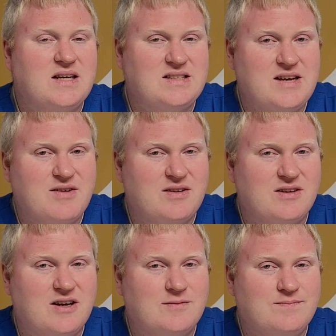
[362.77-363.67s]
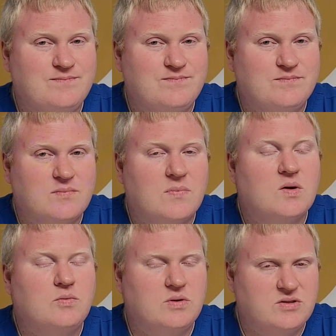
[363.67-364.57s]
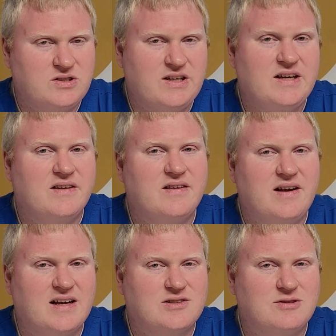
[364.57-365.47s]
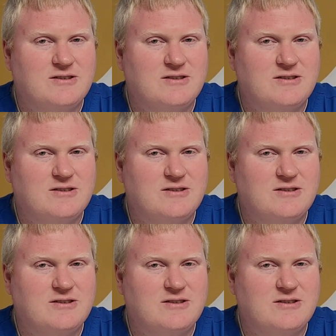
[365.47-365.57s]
safe out there. We'll see you in the next one.